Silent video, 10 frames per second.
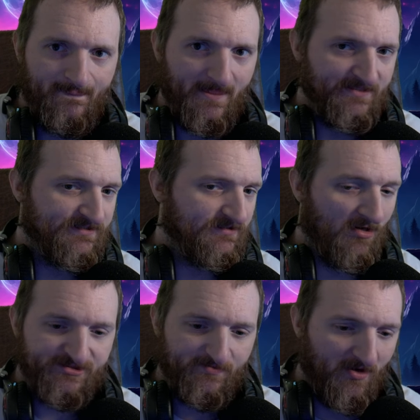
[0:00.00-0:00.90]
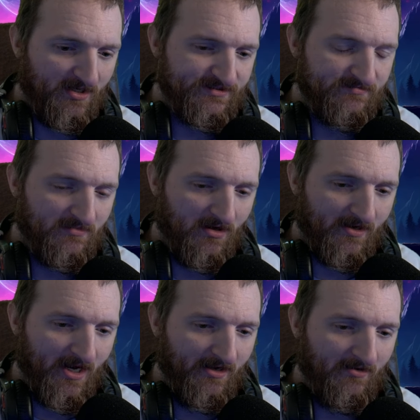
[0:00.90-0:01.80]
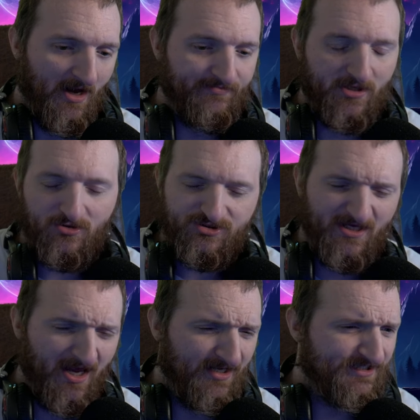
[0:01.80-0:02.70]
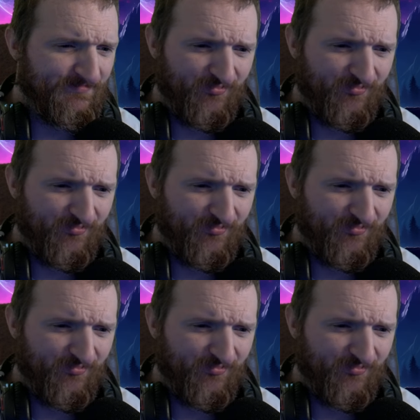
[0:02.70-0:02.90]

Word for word: It's no surprise, okay? I've told you guys